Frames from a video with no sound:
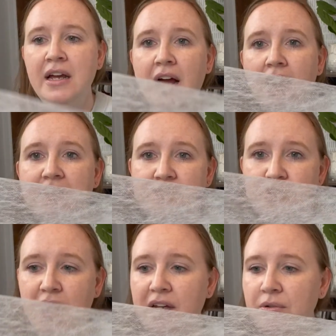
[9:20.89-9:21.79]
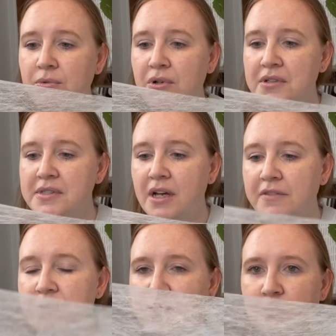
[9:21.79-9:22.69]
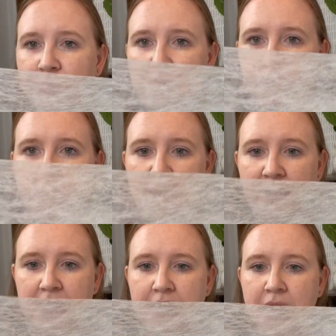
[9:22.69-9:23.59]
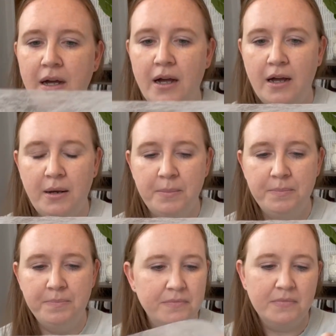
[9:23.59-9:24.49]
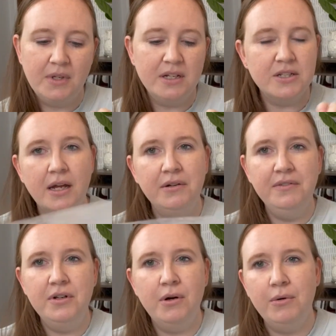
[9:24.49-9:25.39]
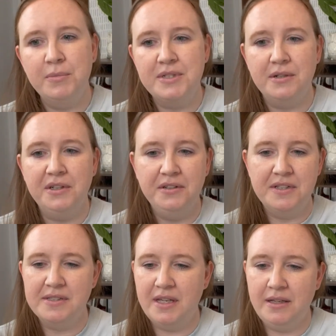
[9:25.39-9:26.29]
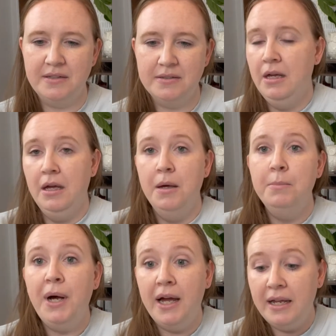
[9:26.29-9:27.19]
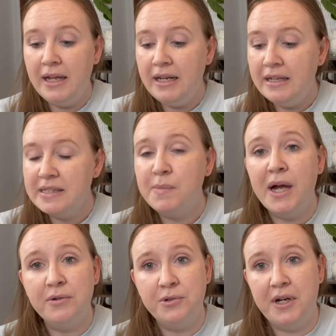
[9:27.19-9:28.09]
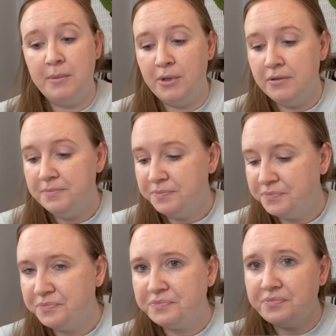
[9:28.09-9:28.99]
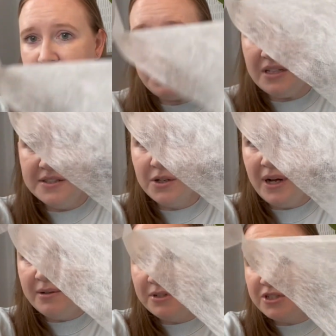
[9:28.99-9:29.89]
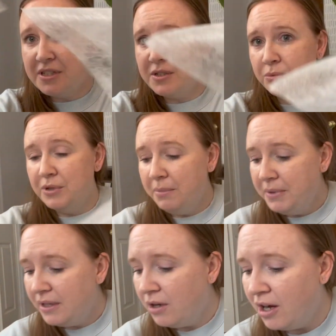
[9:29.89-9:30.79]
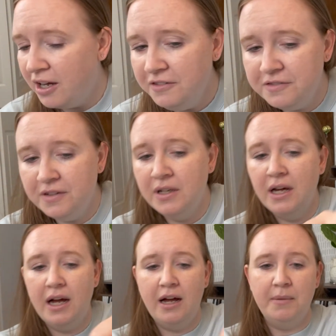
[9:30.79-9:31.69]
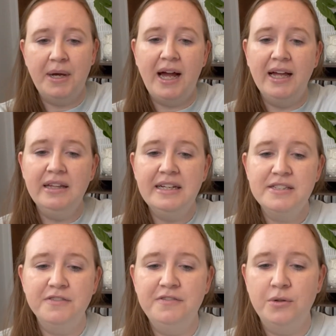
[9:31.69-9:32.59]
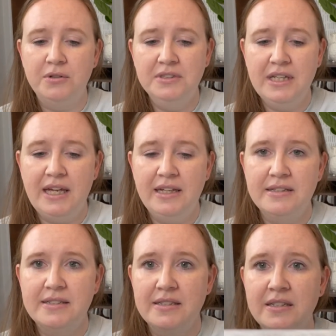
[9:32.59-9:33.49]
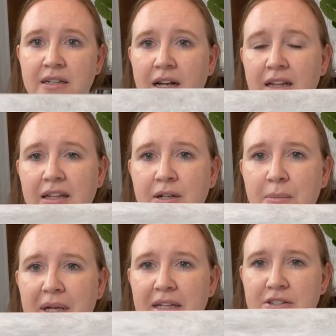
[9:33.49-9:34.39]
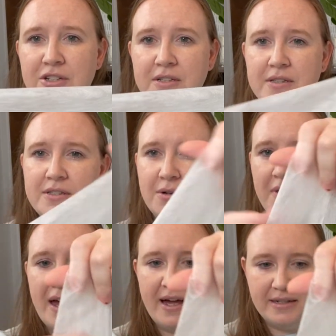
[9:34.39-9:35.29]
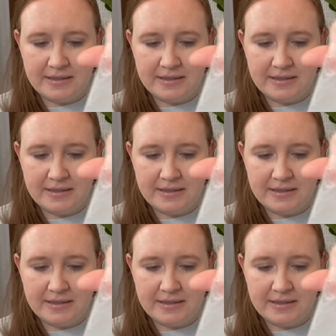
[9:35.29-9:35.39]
are these giant rolls of super thin, gosh, I don't even know what material this is, but it is biodegradable. So I would just rip it off. I like to fold it a little bit just so that